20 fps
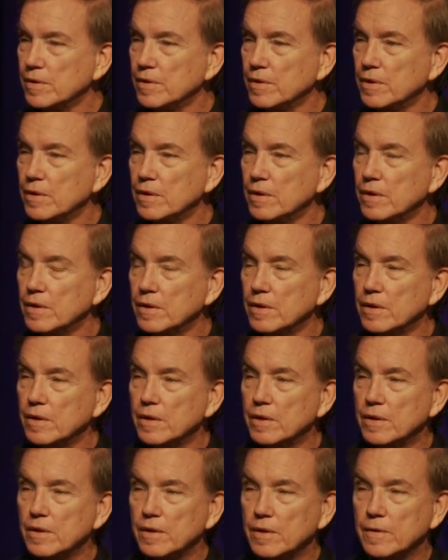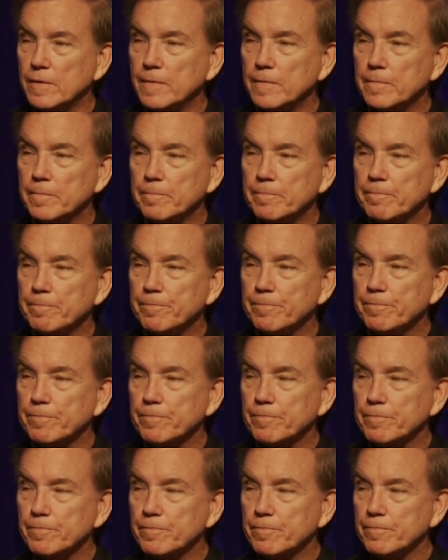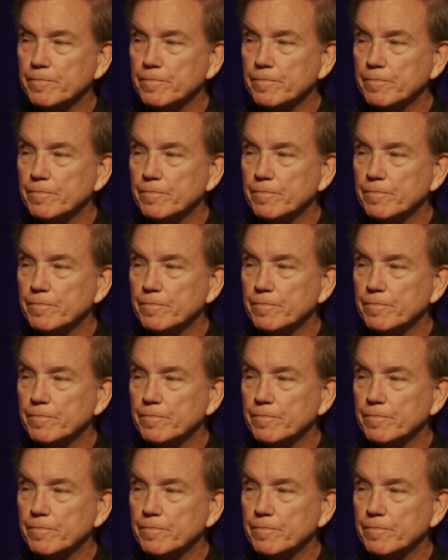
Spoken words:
[no speech]